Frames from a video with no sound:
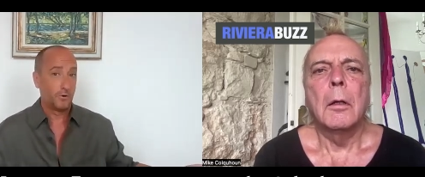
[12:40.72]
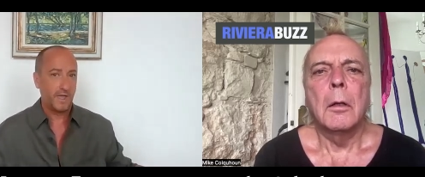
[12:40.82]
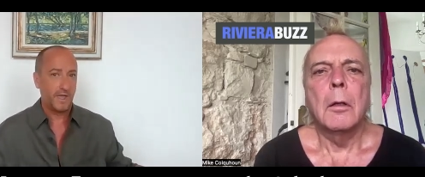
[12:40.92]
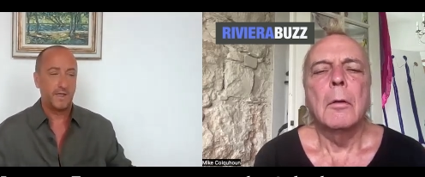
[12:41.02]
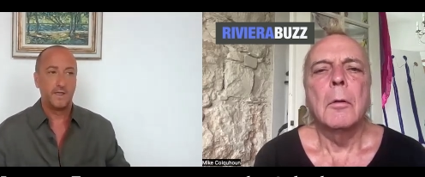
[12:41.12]

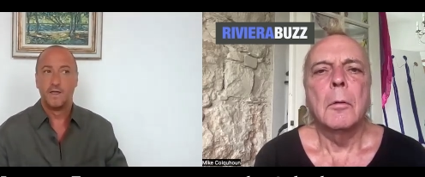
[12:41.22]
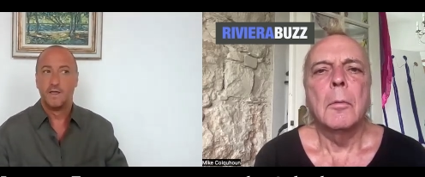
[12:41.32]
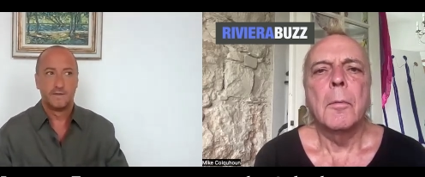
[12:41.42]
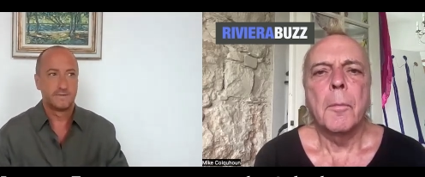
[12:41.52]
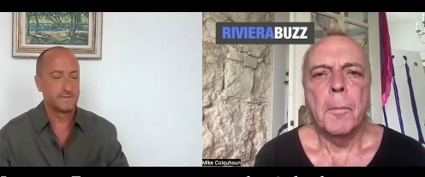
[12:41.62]
Speaker 1: okay.
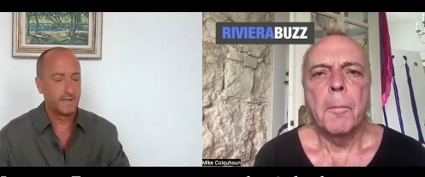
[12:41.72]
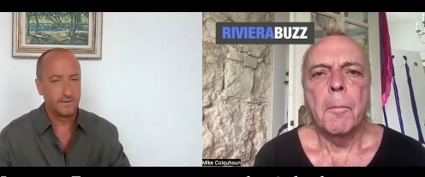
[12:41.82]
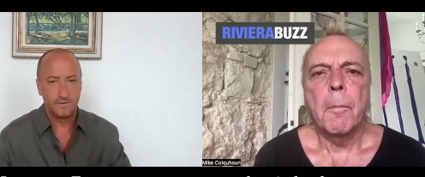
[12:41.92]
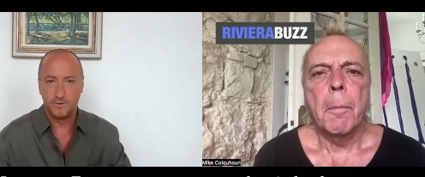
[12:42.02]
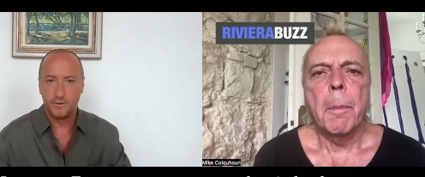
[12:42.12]
It's like, no,
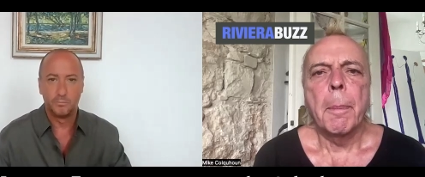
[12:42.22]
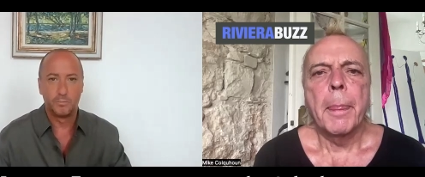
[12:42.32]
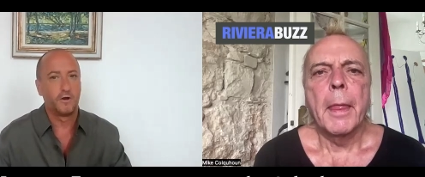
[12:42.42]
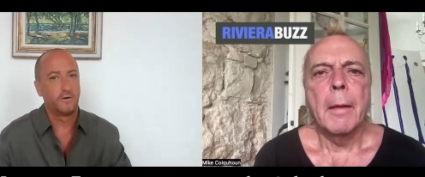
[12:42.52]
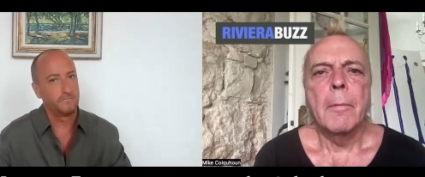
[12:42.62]
you're
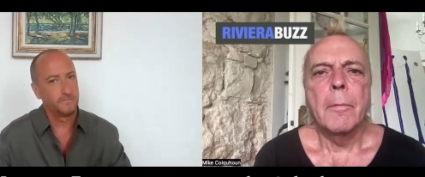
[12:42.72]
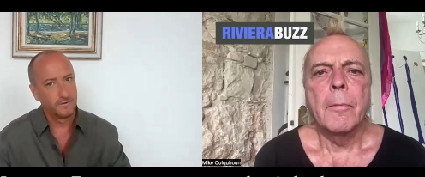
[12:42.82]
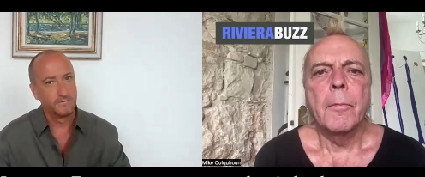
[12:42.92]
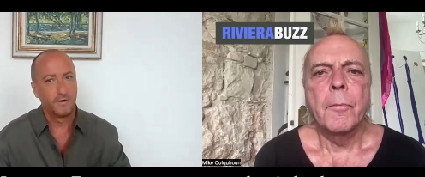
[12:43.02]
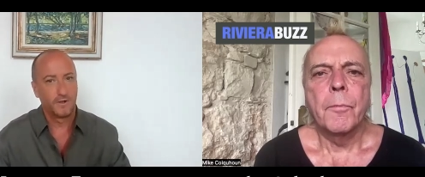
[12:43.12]
barred
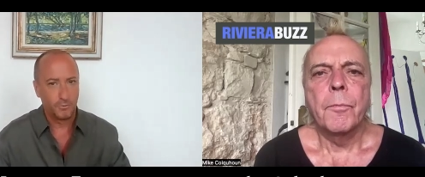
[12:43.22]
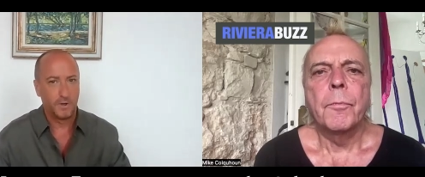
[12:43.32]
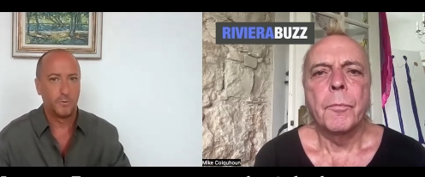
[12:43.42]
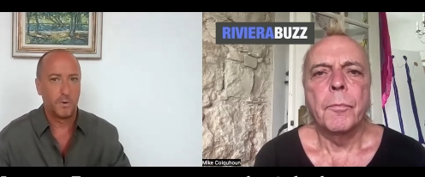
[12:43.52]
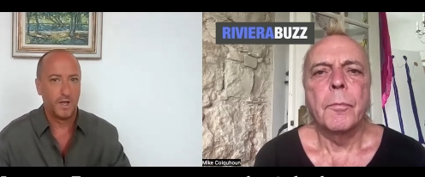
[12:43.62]
for quite a
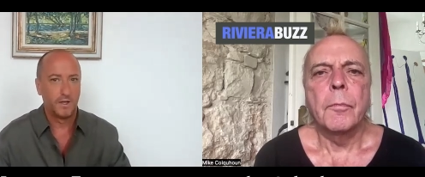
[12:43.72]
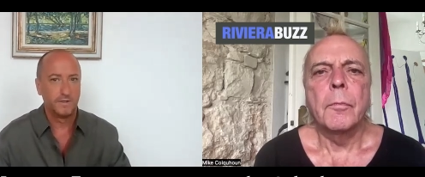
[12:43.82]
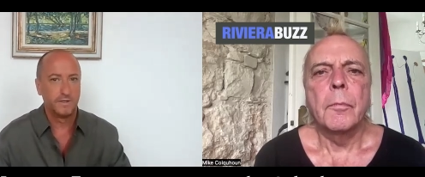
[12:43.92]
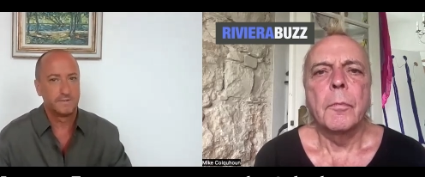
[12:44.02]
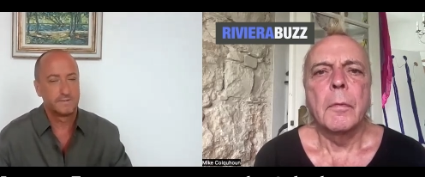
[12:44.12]
while. You
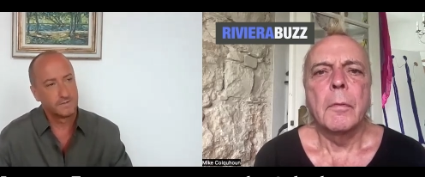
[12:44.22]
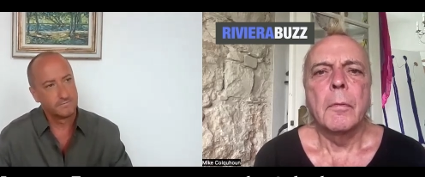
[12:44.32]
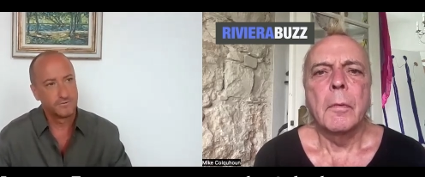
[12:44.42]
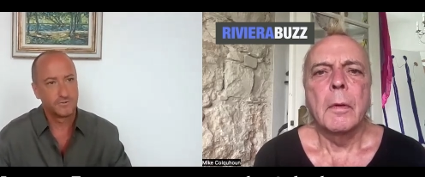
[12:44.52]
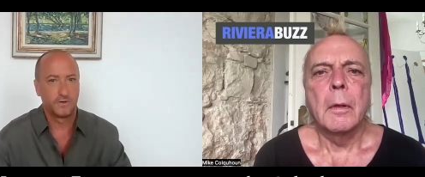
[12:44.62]
need to
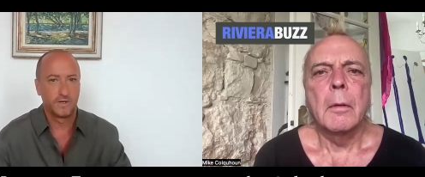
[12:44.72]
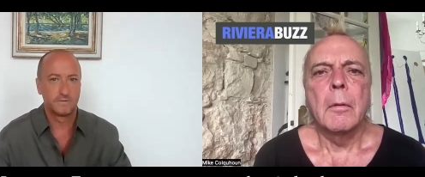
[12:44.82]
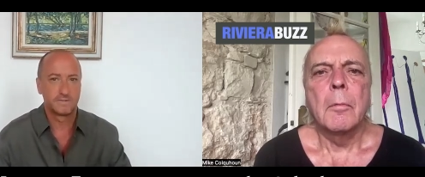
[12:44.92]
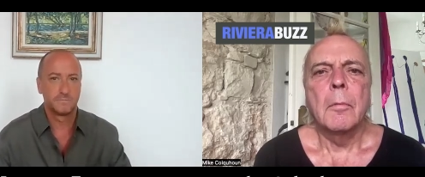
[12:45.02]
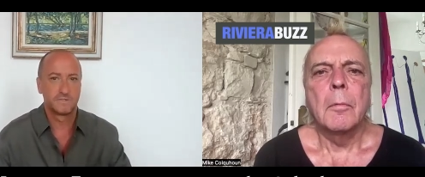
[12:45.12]
sort out
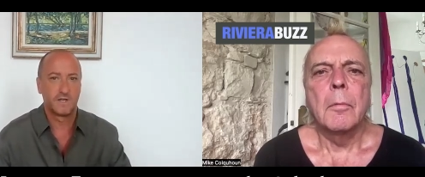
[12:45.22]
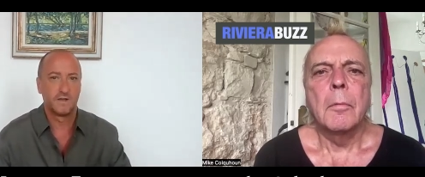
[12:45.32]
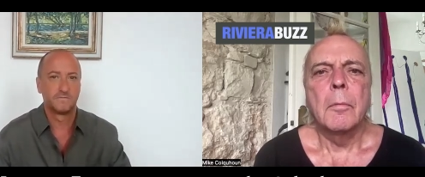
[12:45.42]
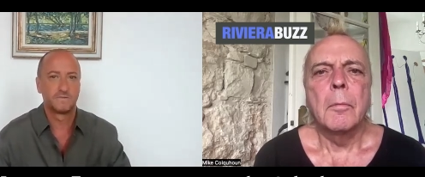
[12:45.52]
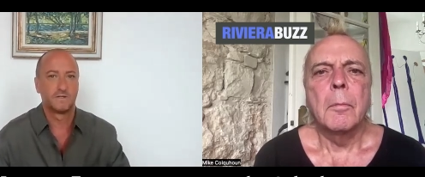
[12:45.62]
some stuff.
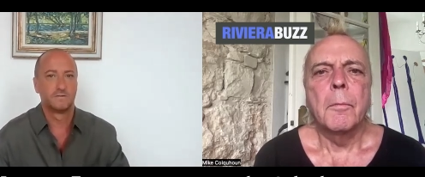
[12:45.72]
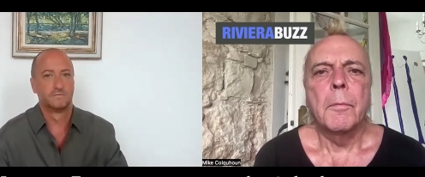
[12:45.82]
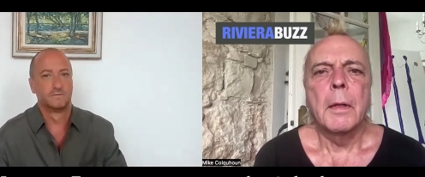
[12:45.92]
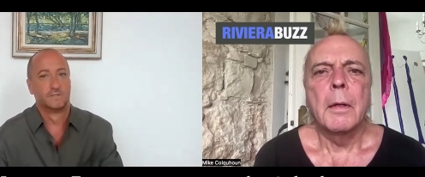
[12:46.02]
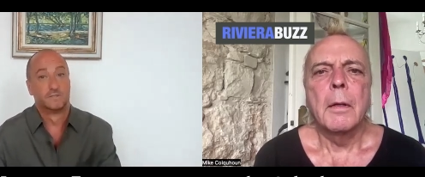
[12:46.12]
So,
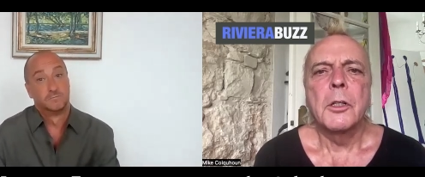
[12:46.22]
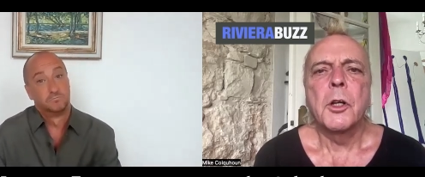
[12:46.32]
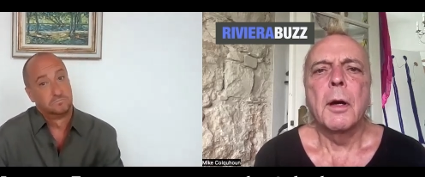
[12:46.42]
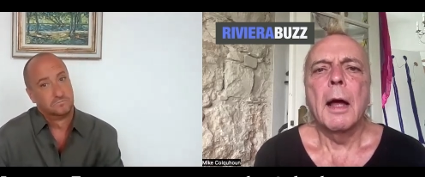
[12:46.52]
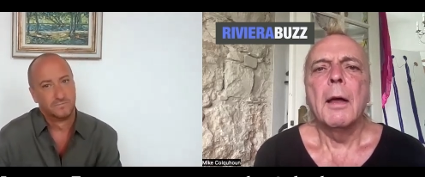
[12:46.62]

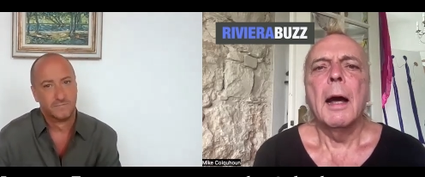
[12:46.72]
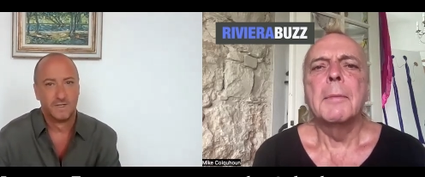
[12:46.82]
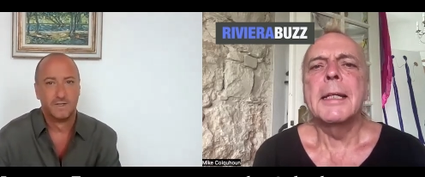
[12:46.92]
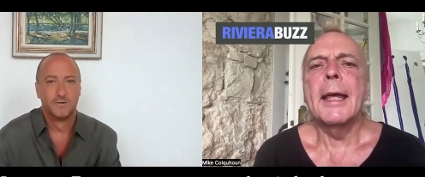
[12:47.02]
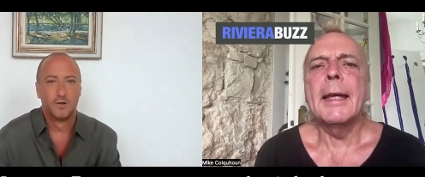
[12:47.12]
Speaker 2: so I,
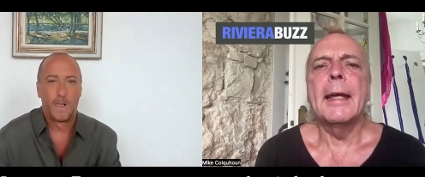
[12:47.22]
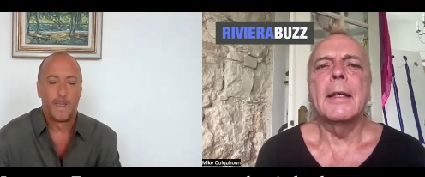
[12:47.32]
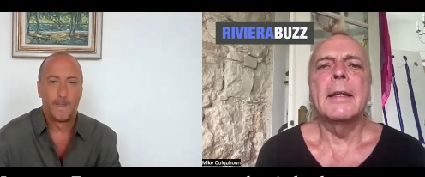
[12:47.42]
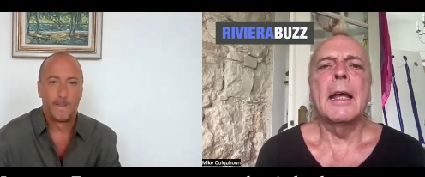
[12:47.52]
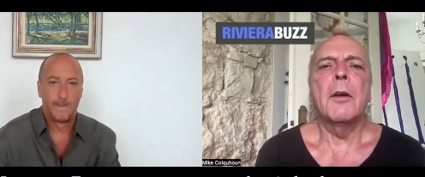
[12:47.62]
am taking
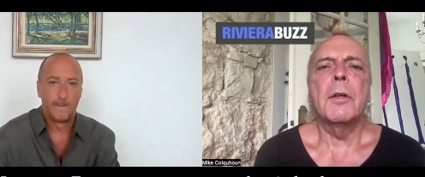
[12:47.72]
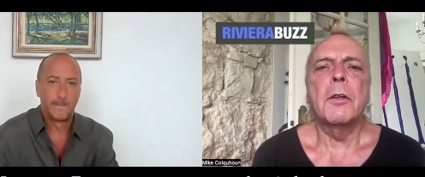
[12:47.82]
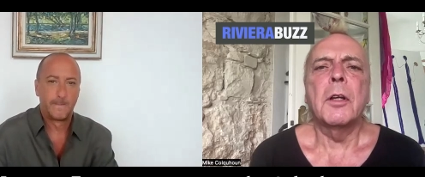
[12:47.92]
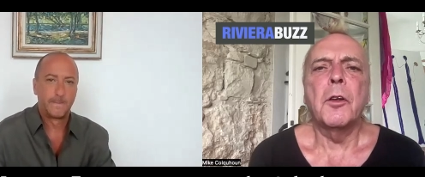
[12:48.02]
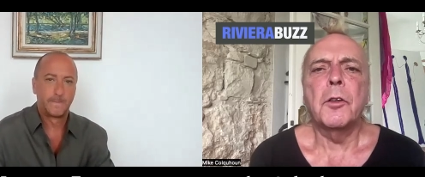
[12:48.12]
it now
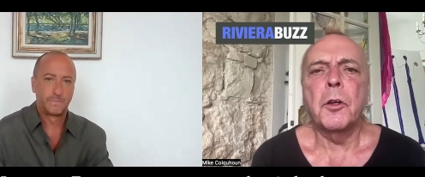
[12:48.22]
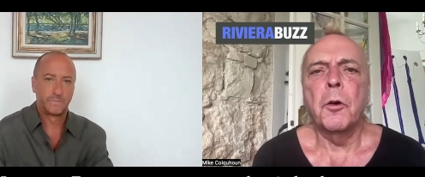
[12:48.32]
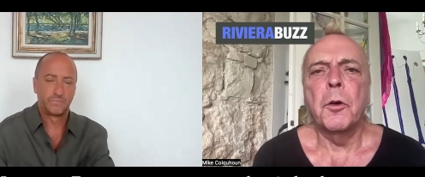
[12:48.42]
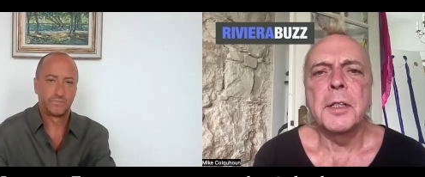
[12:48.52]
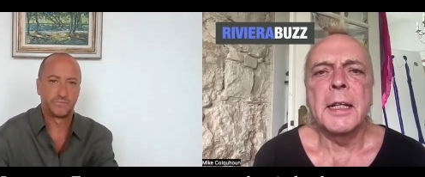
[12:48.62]
that the
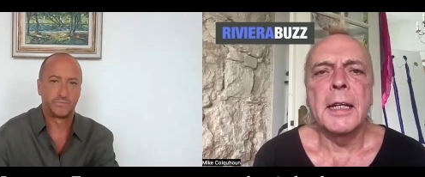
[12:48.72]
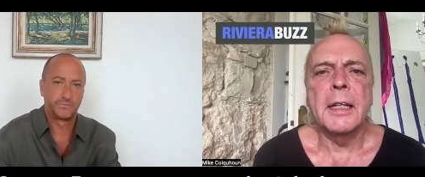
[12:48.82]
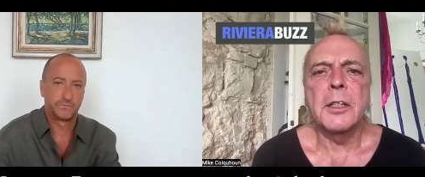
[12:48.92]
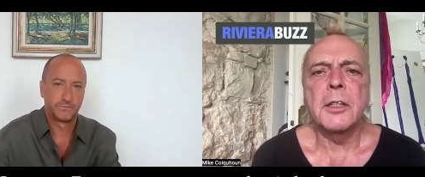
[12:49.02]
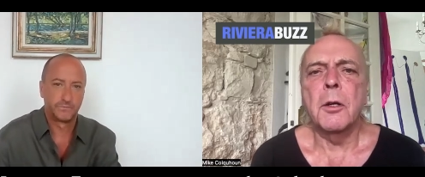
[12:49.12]

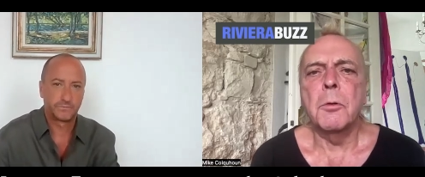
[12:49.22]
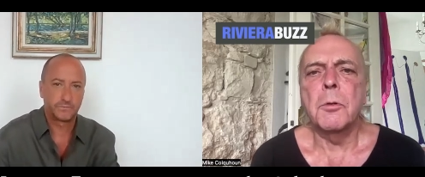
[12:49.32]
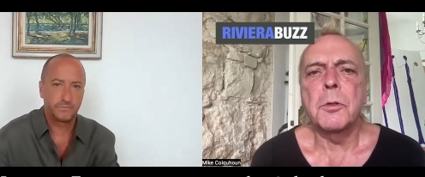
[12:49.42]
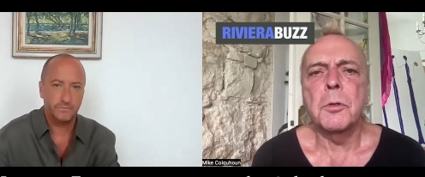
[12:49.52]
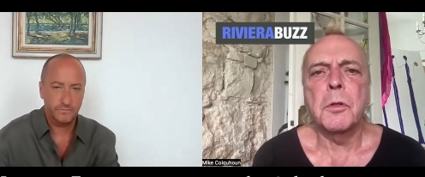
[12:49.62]
authorities don't
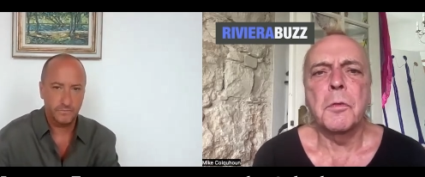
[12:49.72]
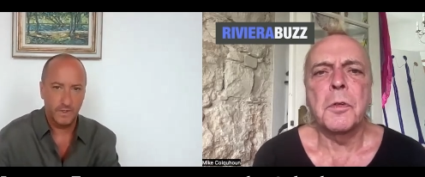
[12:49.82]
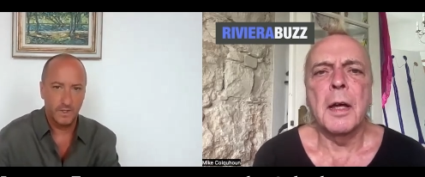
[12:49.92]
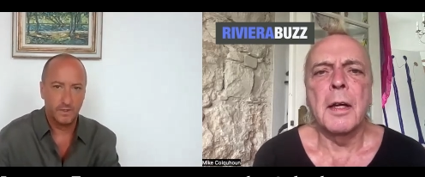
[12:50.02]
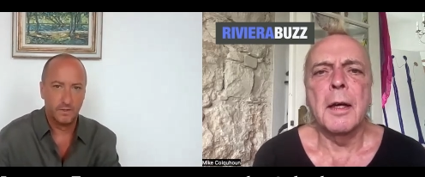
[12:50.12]
sort of.
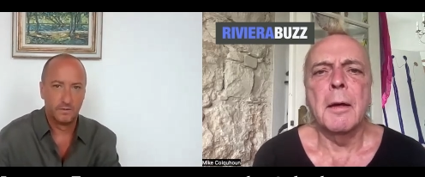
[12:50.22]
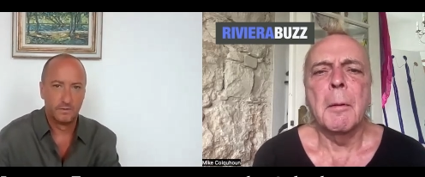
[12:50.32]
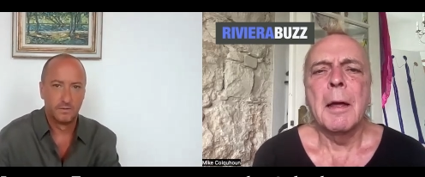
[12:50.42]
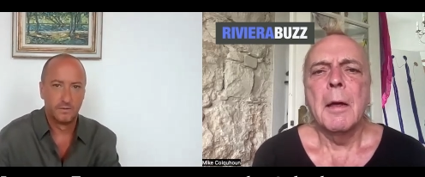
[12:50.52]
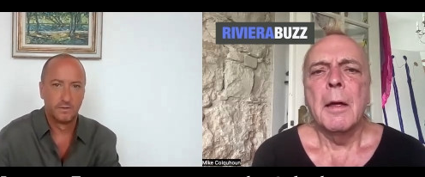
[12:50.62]
Uh,
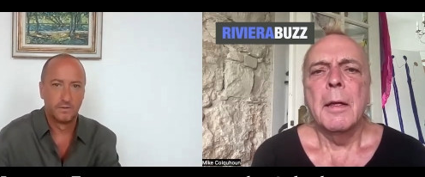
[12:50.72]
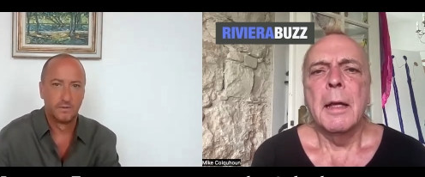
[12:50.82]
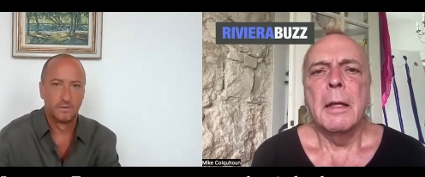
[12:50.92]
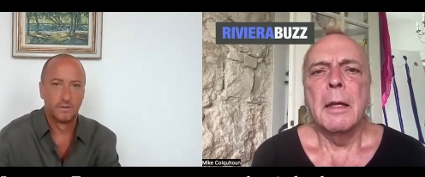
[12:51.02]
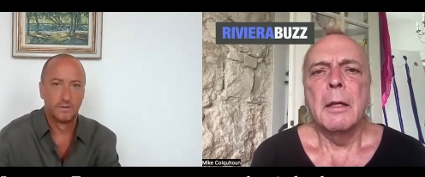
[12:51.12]

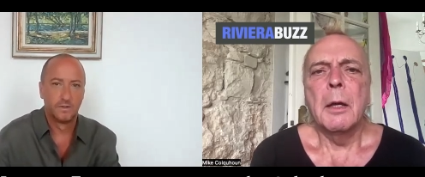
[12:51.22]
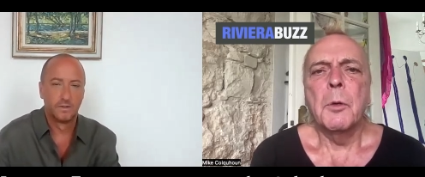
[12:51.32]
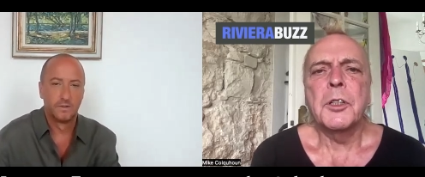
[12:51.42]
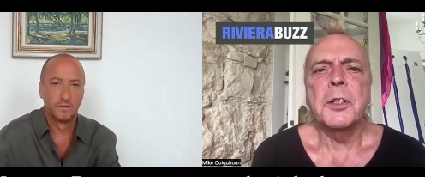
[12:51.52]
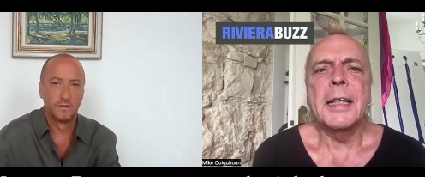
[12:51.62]
there was a